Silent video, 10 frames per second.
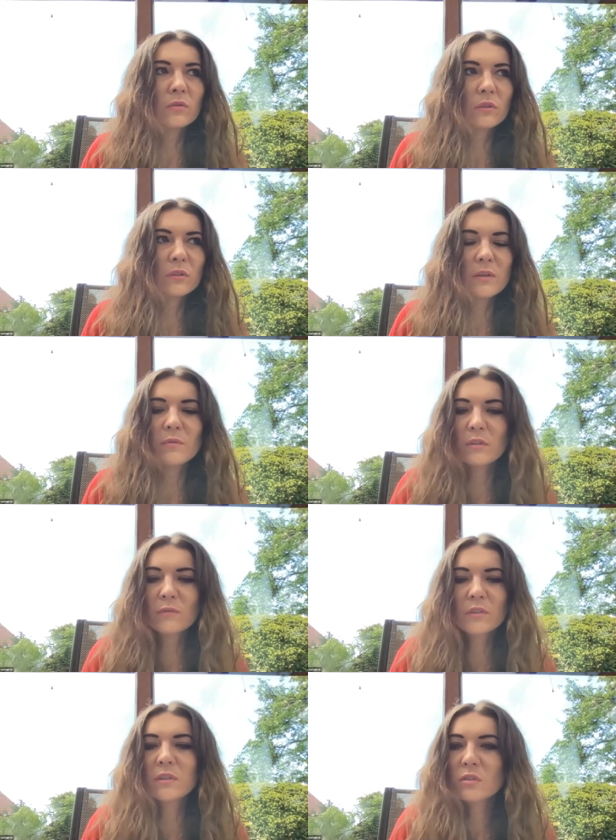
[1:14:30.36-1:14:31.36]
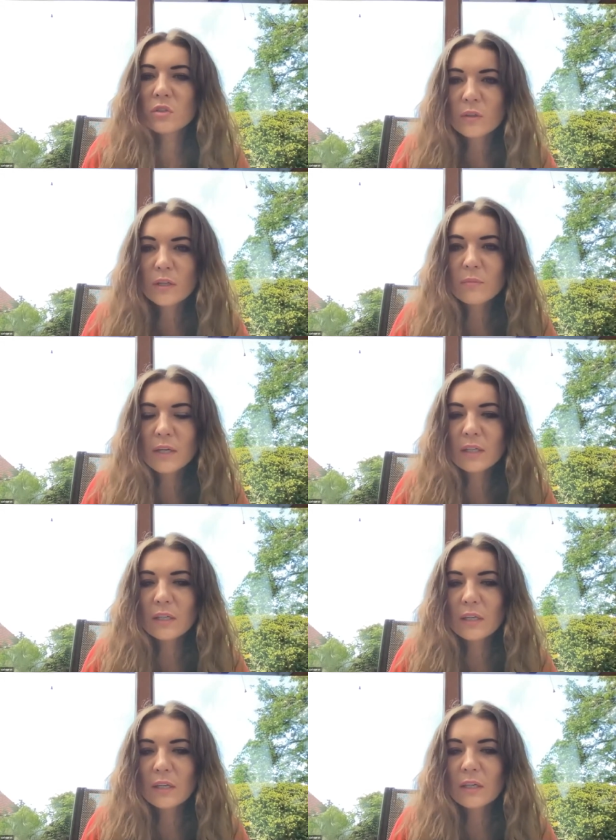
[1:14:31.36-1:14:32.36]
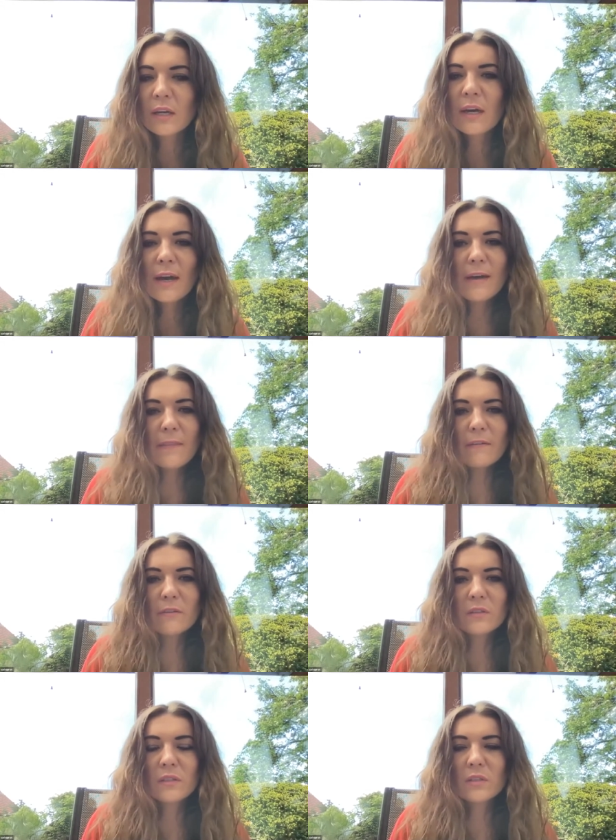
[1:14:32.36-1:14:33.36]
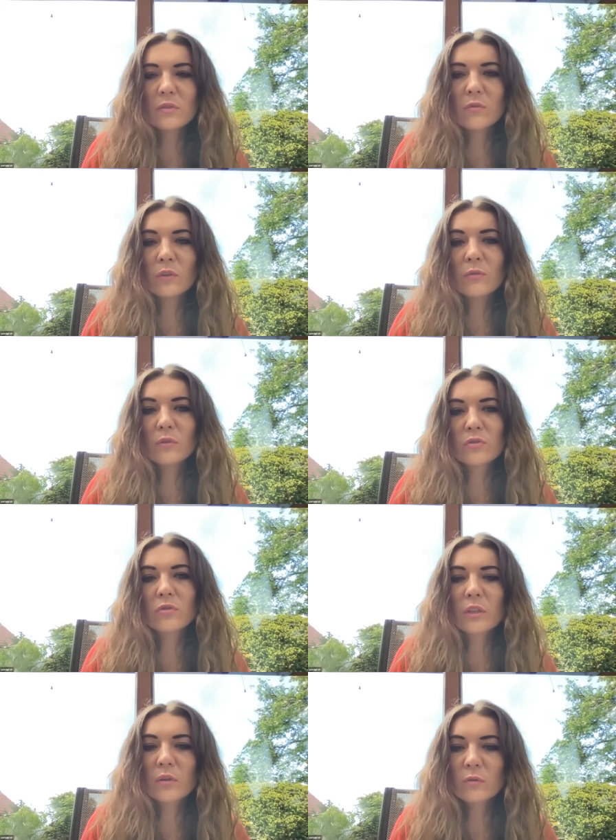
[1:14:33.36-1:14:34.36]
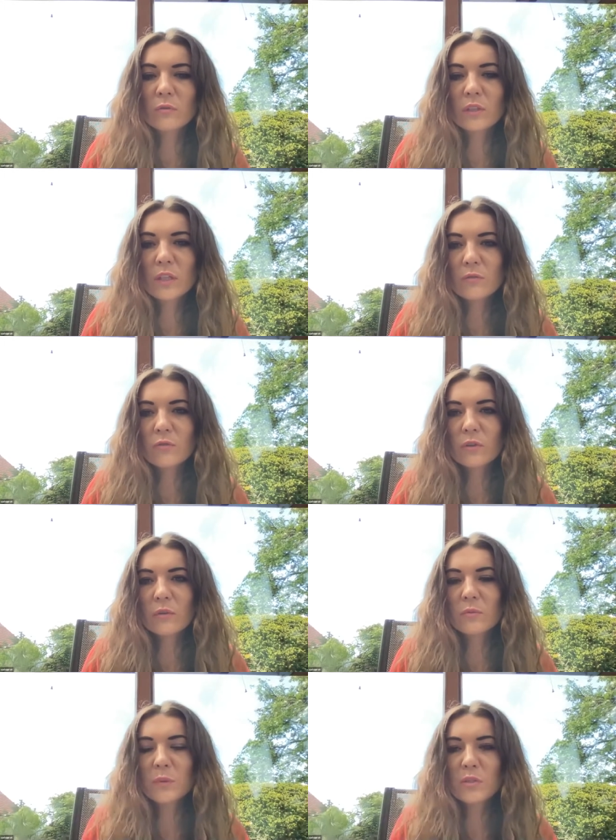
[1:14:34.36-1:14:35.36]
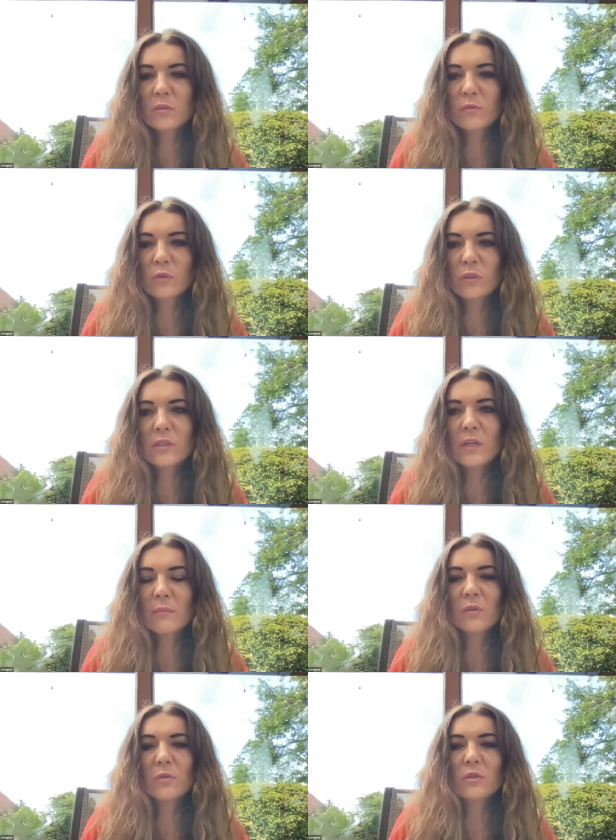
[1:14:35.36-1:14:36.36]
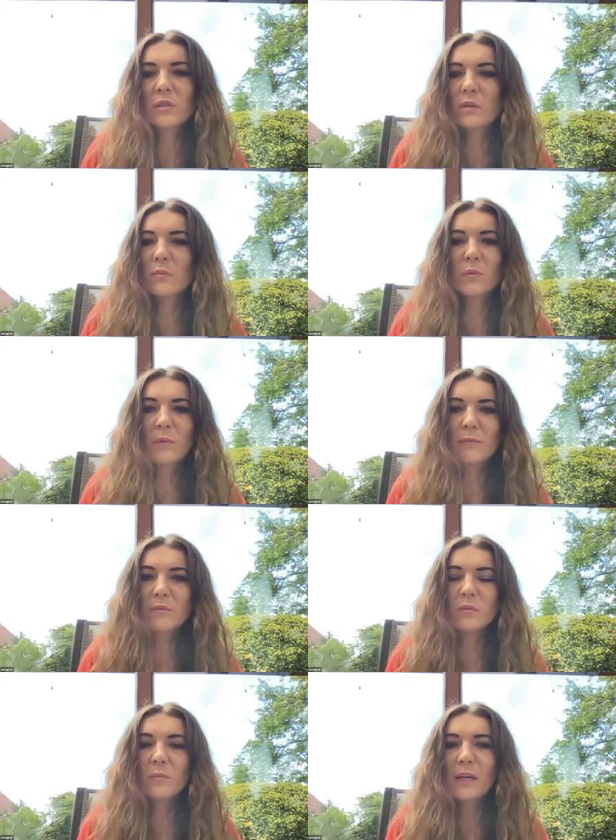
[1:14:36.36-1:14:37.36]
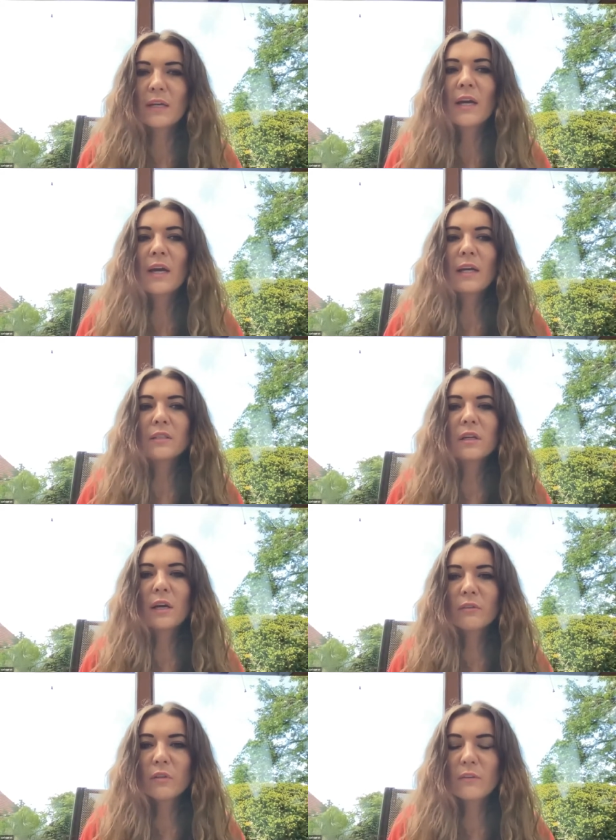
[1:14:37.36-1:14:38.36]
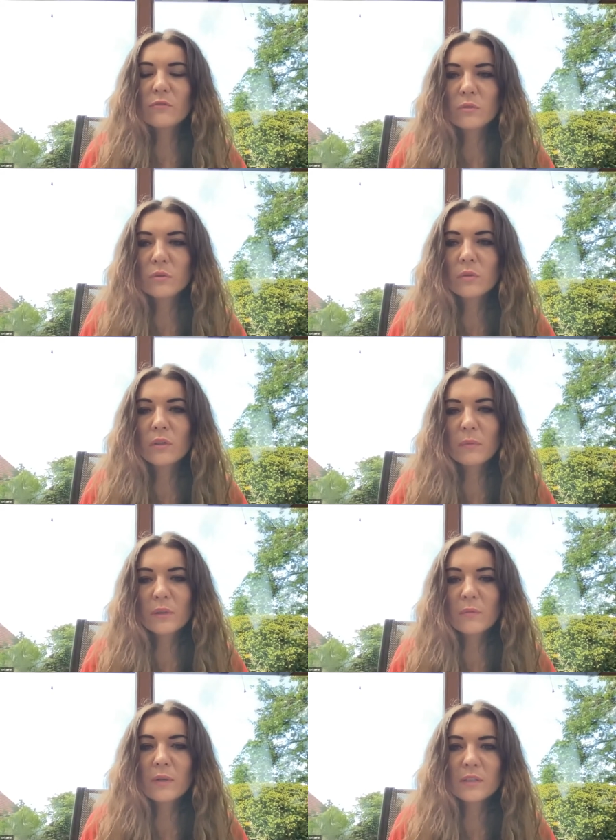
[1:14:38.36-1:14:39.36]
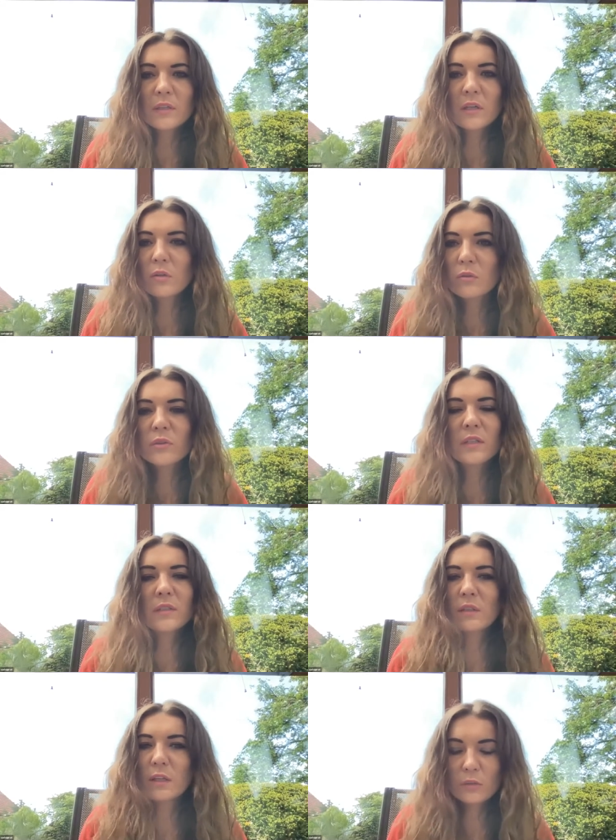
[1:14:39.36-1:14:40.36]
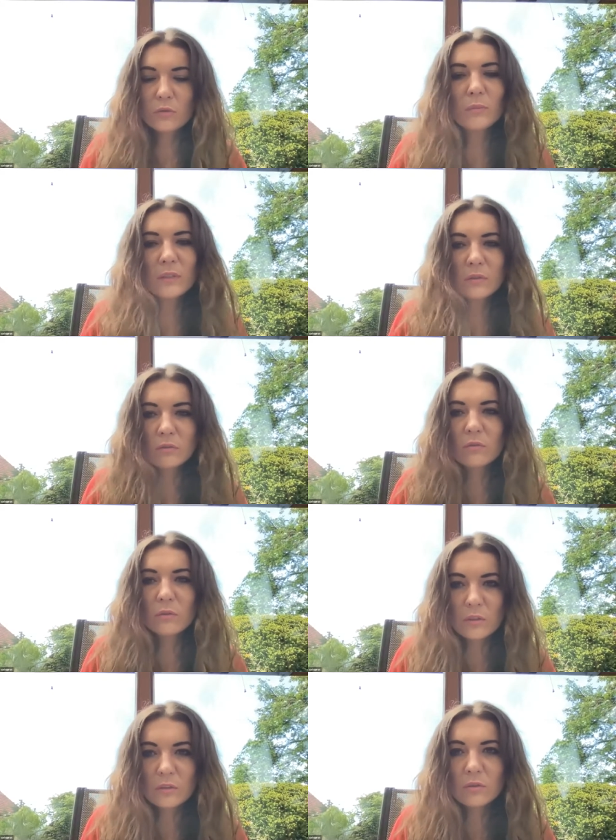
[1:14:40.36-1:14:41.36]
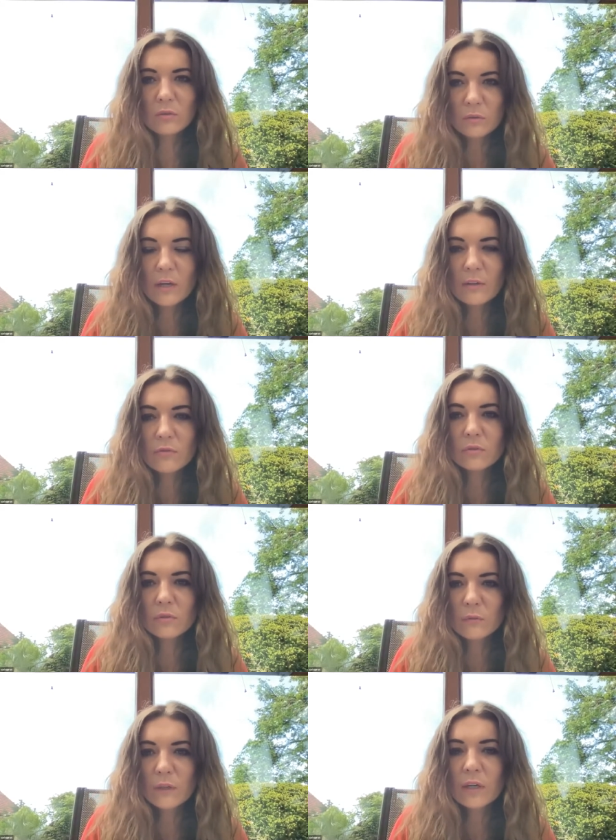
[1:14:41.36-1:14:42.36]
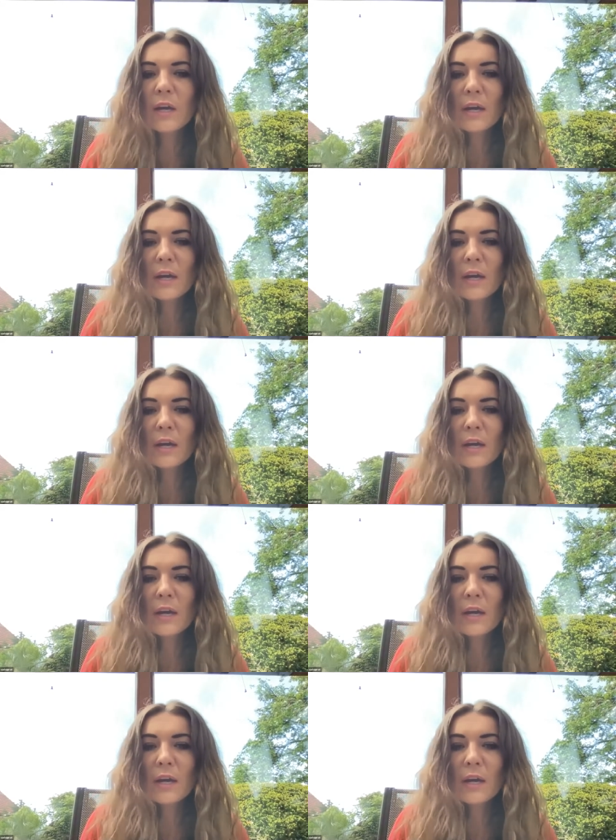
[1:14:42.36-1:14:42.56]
doing something with internet banking and everything so it was really convenient for him especially for this time because he had some problem with the bank and he said i will have to go there but the banks are closed i said like no but you know that you don't have to go there